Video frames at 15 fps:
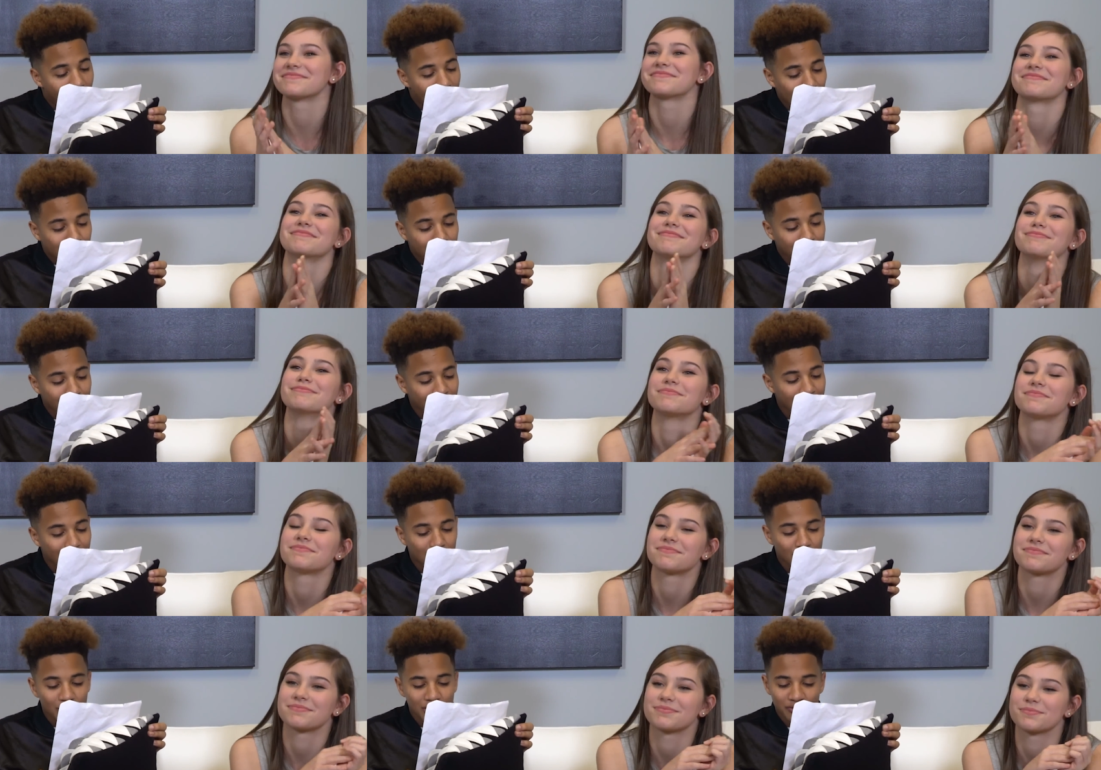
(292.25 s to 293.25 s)
Speaker 1: I cut
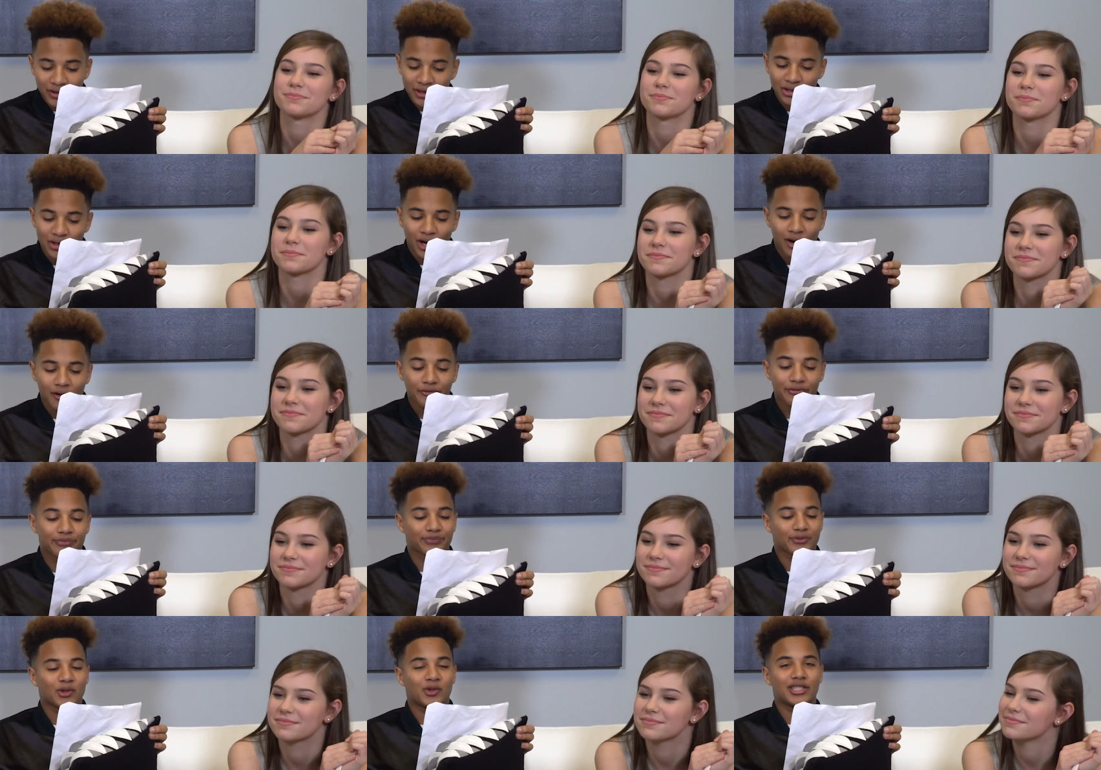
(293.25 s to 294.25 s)
a girl's finger off
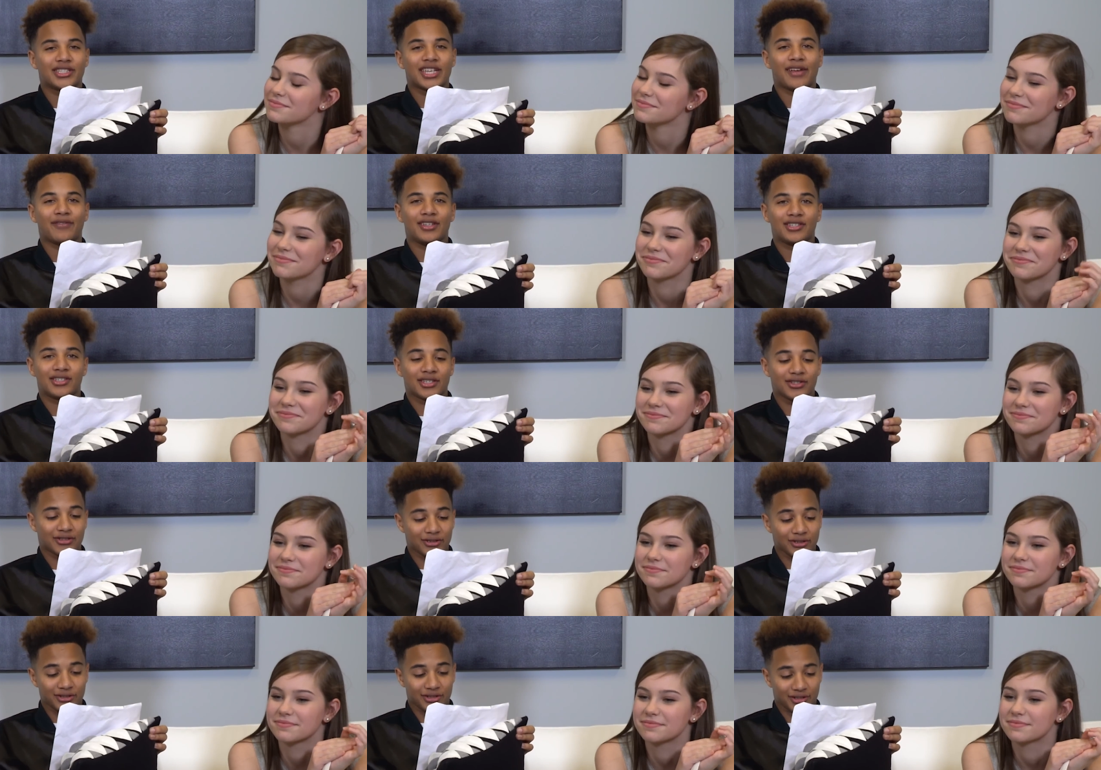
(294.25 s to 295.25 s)
with safety
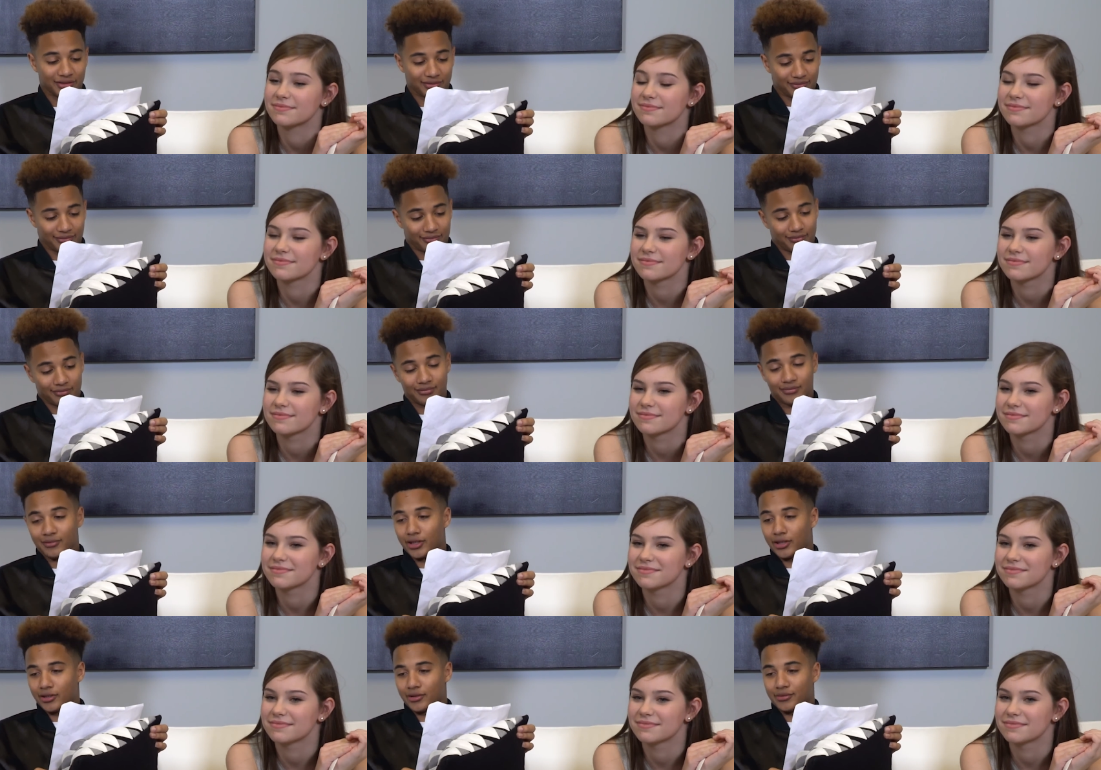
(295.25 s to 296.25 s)
scissors.
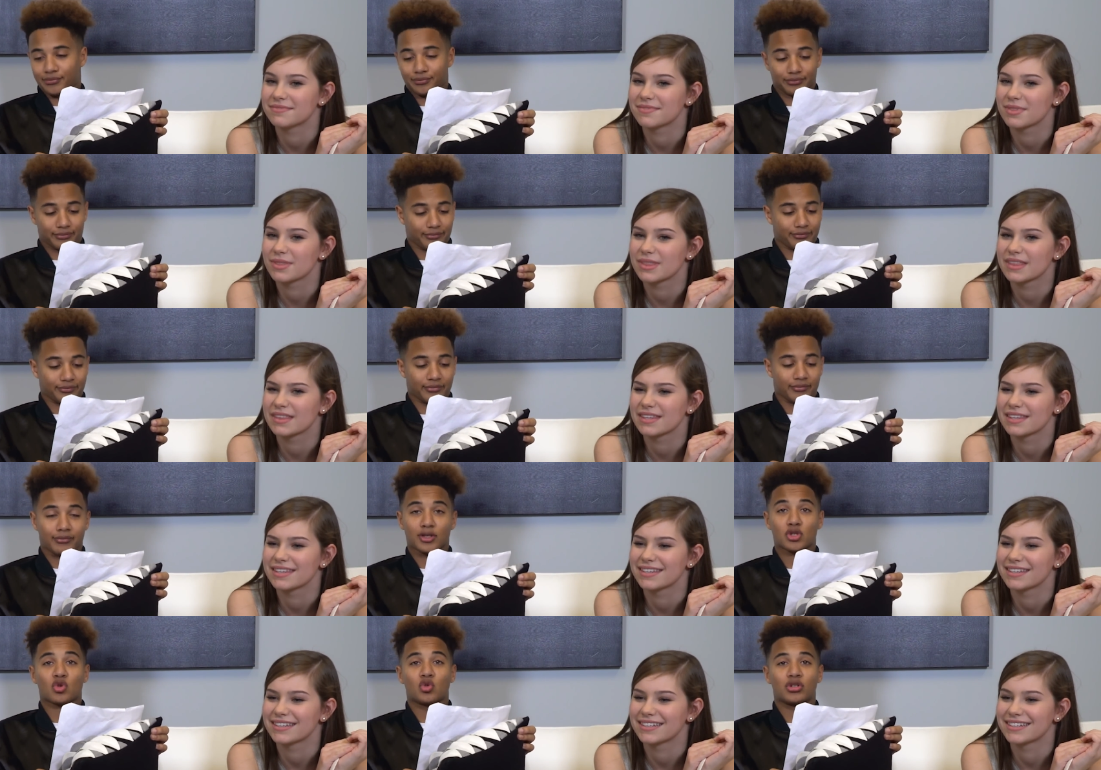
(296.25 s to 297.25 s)

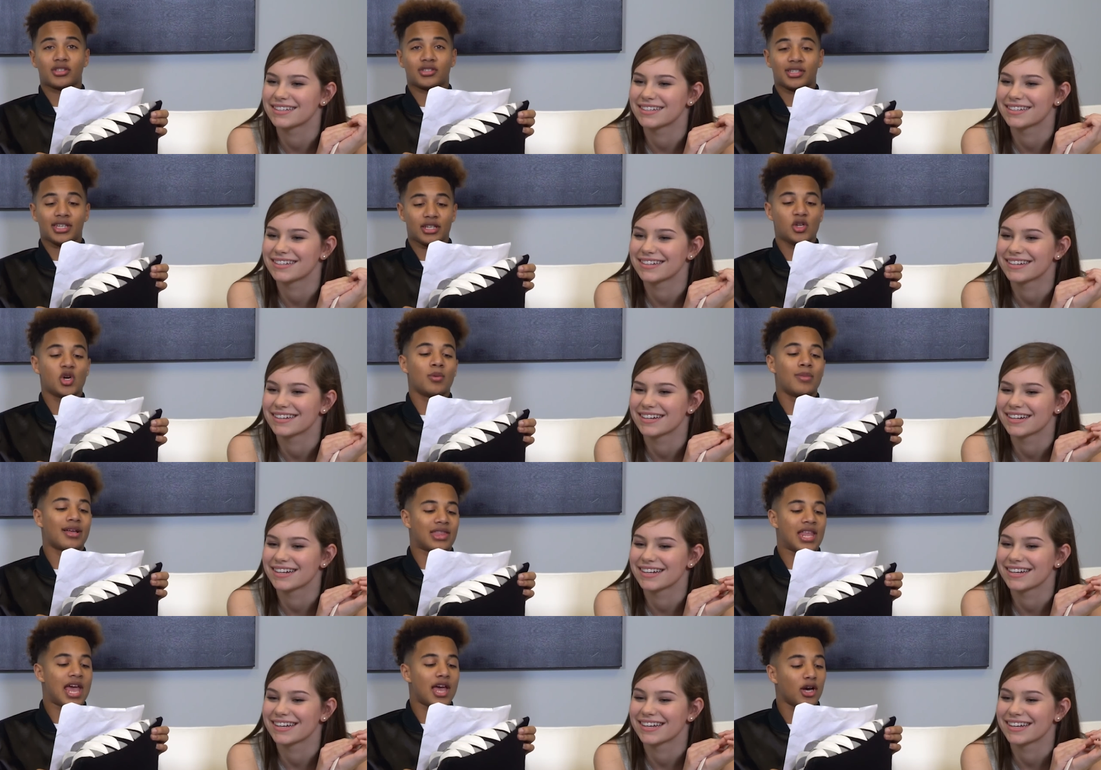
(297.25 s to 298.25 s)
My school doesn't even know
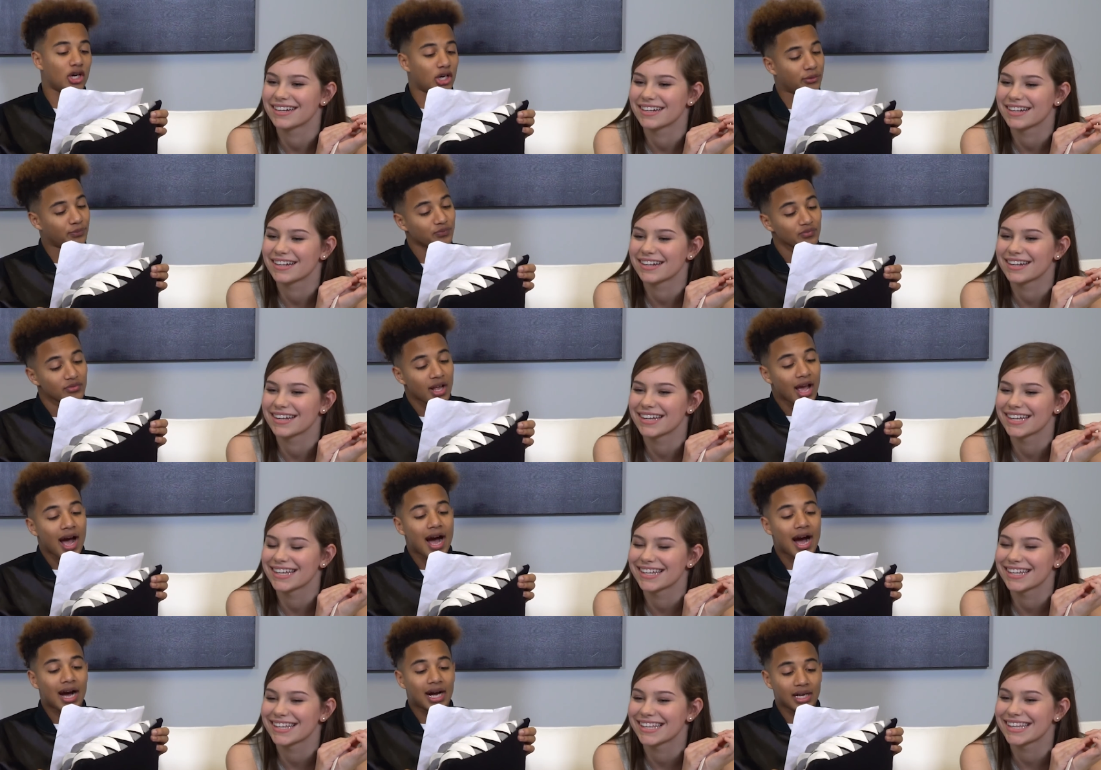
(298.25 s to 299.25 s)
about that.
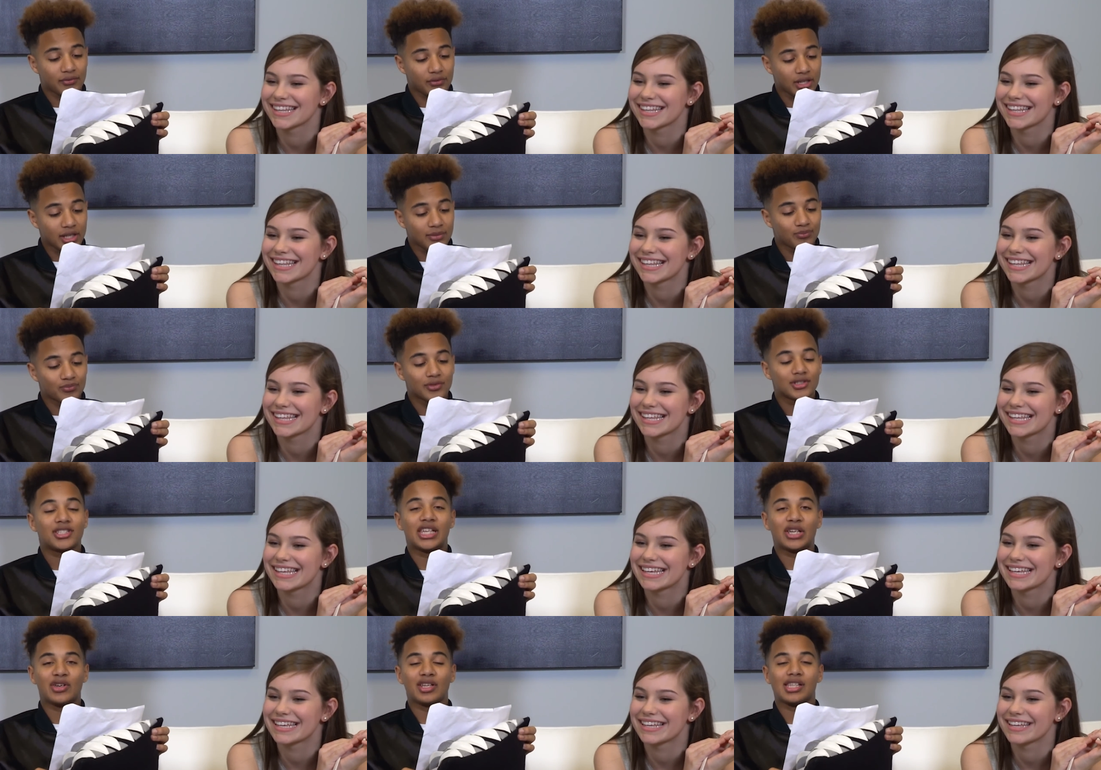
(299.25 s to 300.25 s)
Ivy
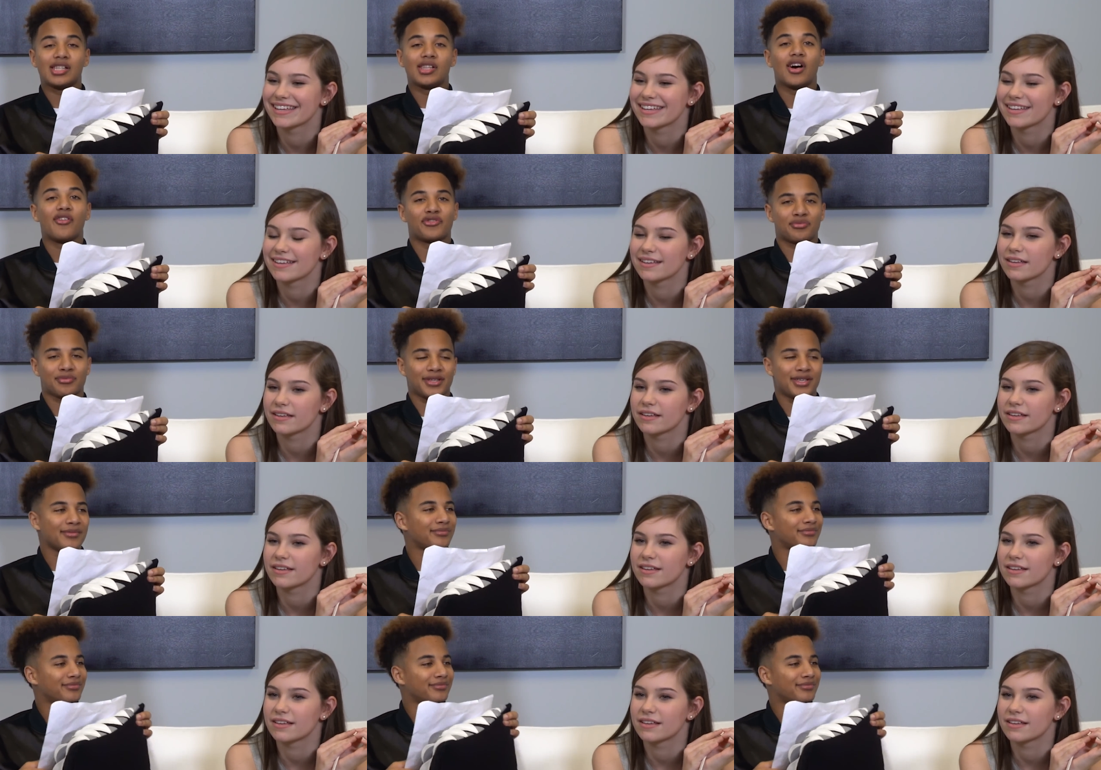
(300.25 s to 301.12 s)
secretly loves me.